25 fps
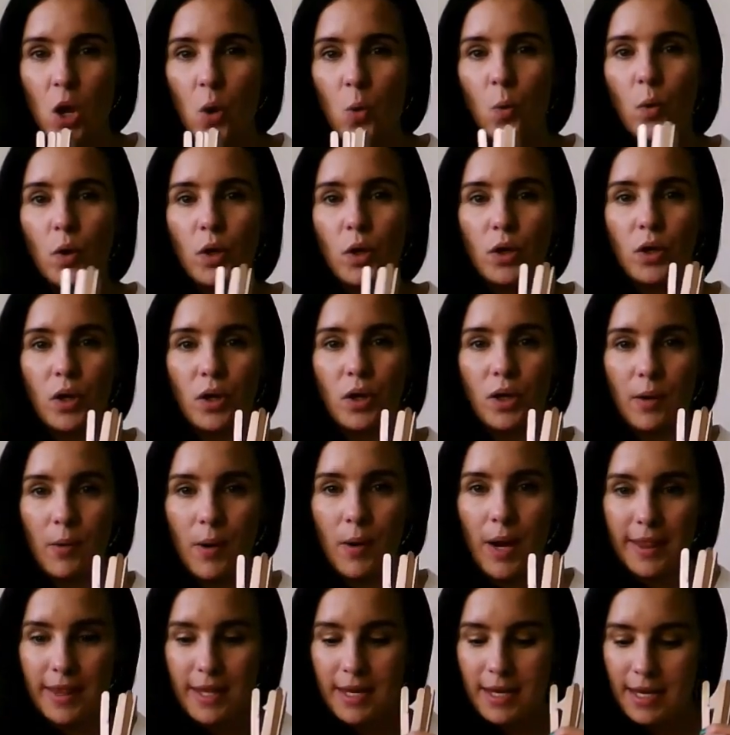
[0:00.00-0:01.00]
where you can
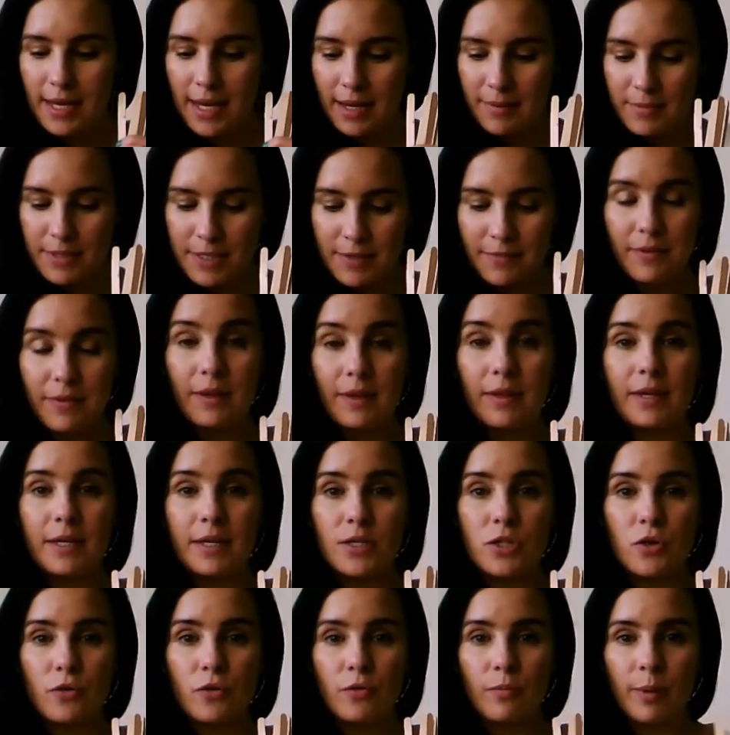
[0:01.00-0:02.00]
write the names of the
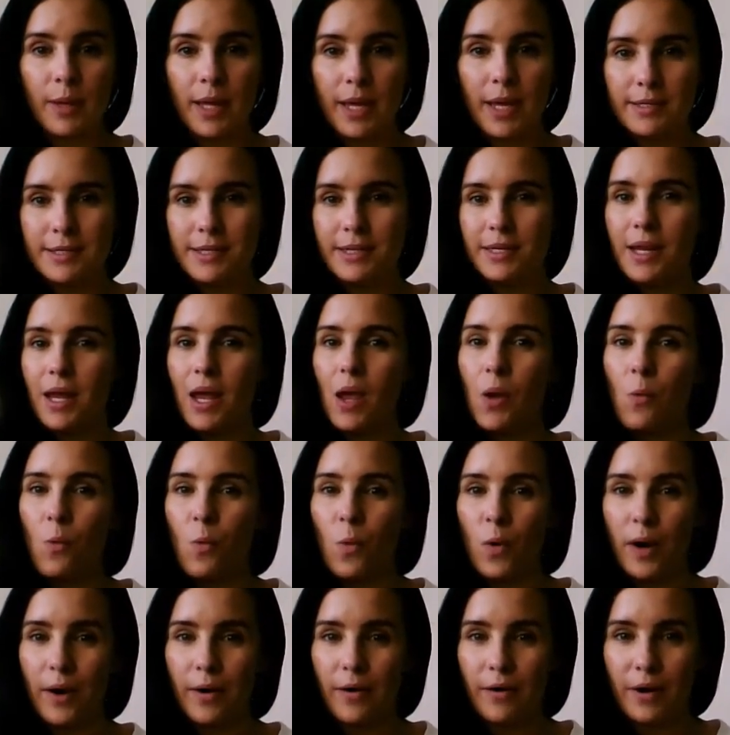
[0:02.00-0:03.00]
things you've planted and
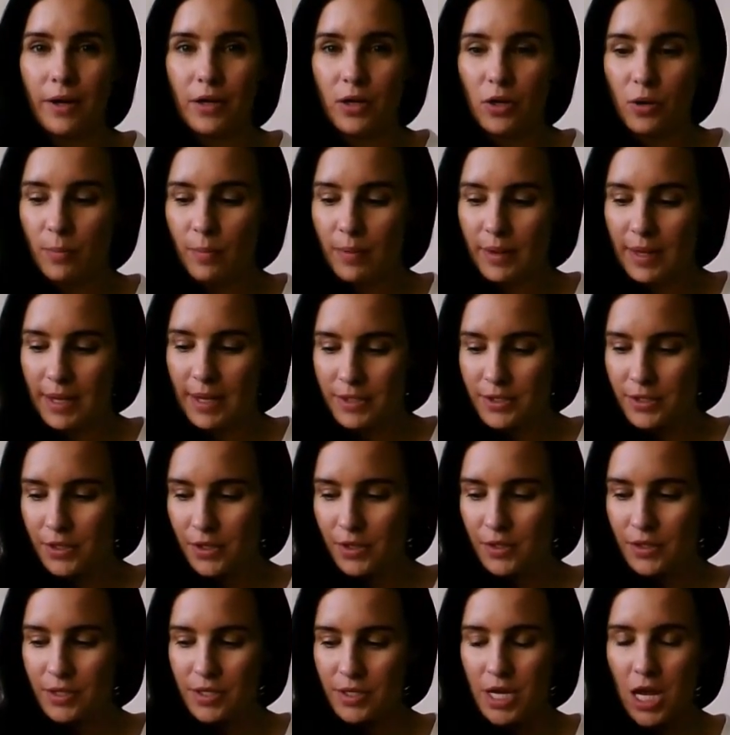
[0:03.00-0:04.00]
where in your
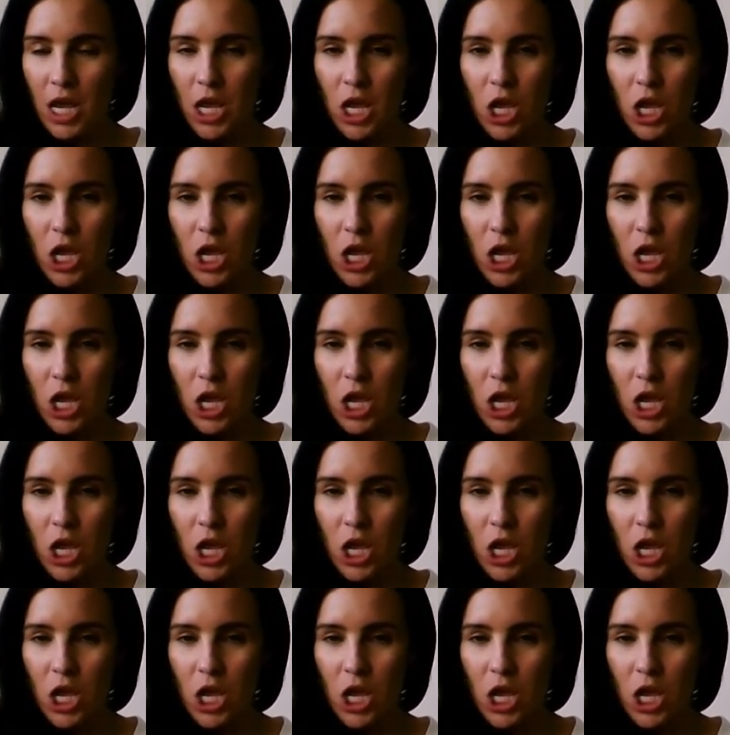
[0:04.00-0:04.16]
planters.